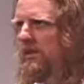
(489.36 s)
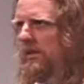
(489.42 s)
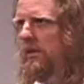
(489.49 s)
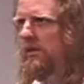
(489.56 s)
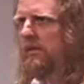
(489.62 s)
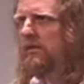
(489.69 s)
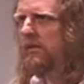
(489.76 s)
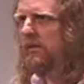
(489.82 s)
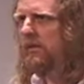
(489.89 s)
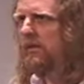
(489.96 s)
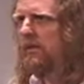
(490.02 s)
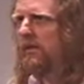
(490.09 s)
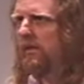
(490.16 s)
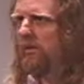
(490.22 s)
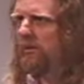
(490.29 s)
just
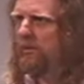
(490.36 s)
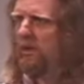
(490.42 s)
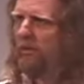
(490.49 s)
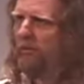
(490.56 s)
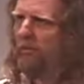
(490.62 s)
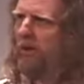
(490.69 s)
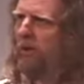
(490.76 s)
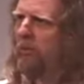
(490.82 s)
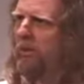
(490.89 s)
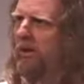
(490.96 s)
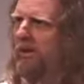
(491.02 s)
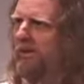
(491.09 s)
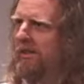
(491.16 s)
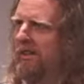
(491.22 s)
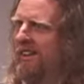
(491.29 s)
you know uh, real
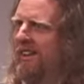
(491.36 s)
world